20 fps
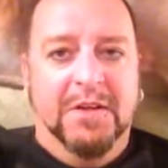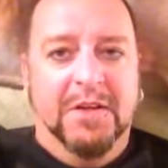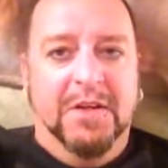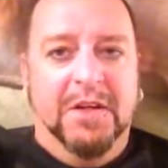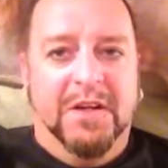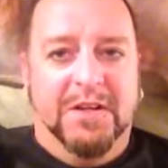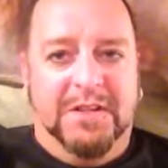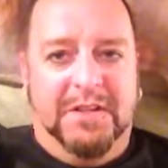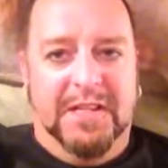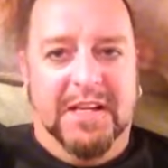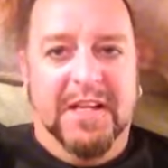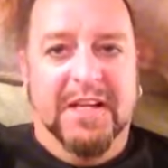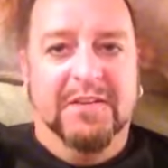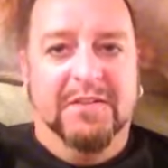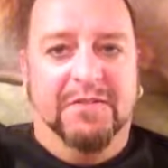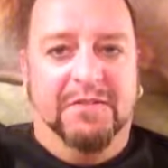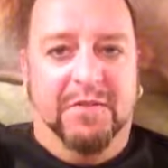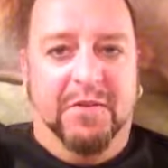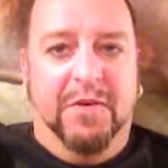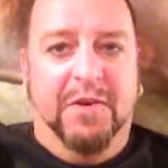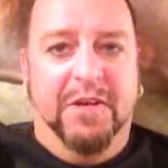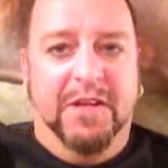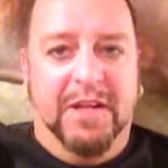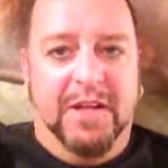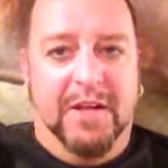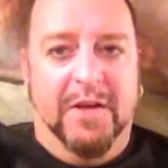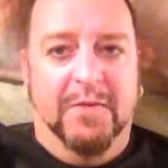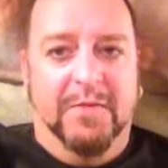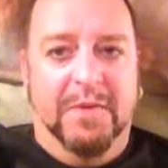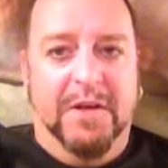A tinfoil
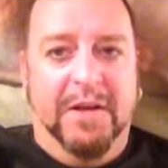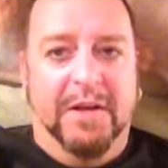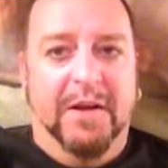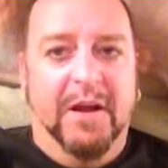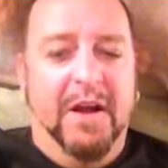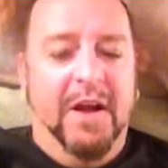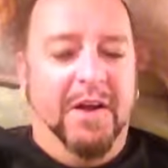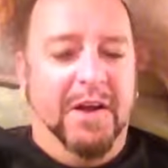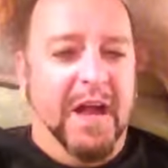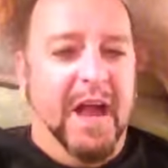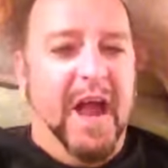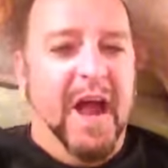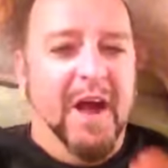helmet. Okay,